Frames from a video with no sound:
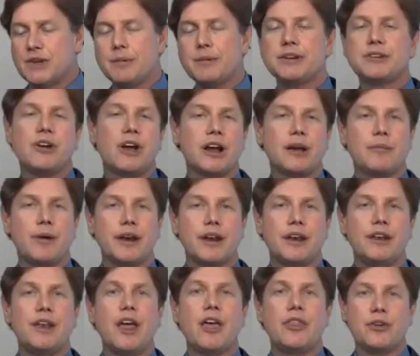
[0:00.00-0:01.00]
So let me talk
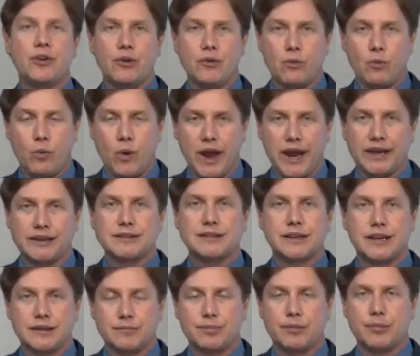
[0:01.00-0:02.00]
about another way
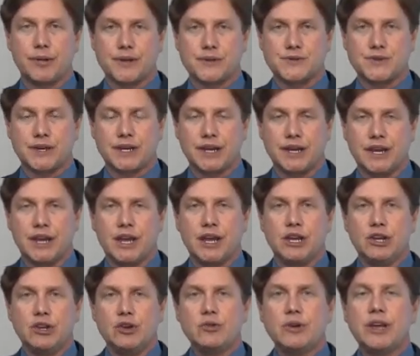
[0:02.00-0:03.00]
to get publicity.
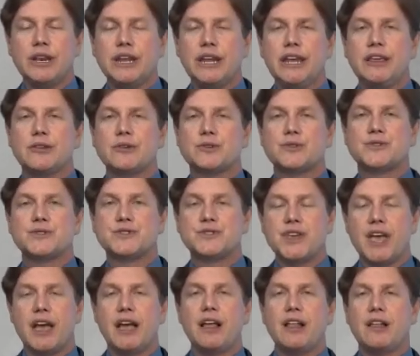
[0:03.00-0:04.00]
You can either
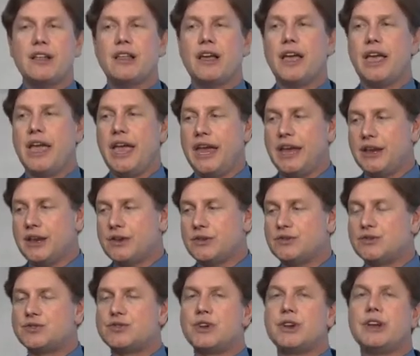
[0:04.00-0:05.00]
sell
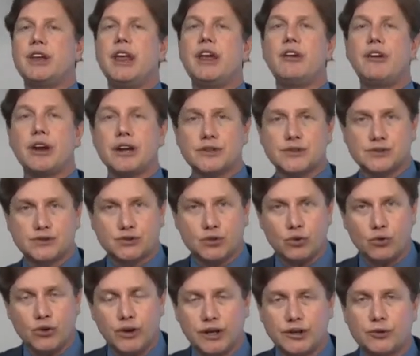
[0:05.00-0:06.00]
a generic
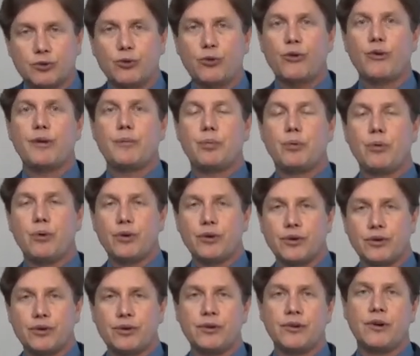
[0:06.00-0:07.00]
story to a
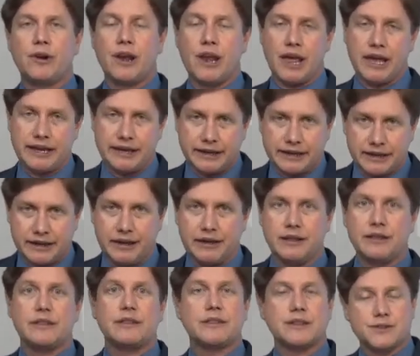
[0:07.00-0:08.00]
reporter like
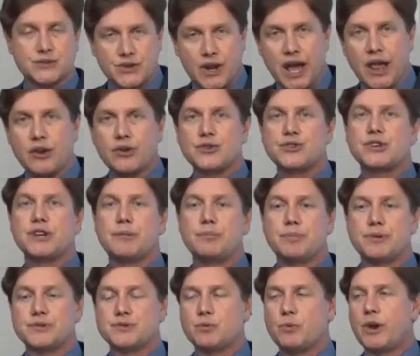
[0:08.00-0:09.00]
the
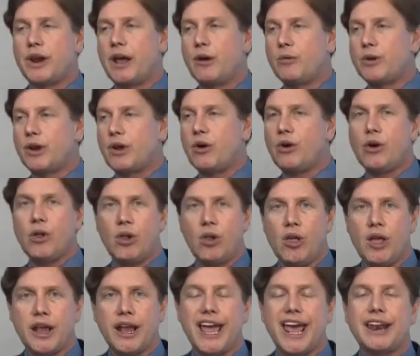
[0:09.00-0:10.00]
scholarship is what I would
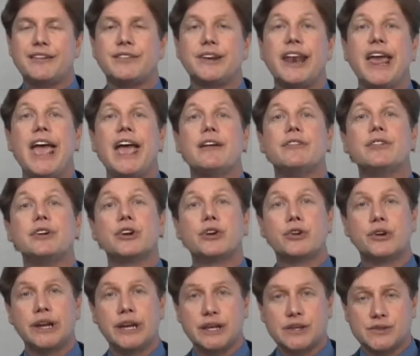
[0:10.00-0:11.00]
call kind of an
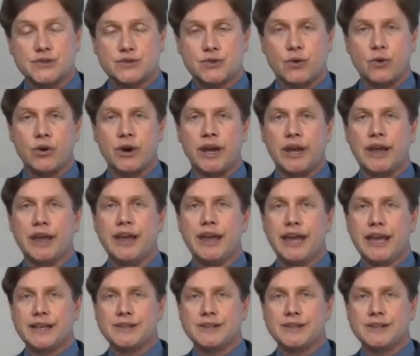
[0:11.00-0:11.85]
evergreen story.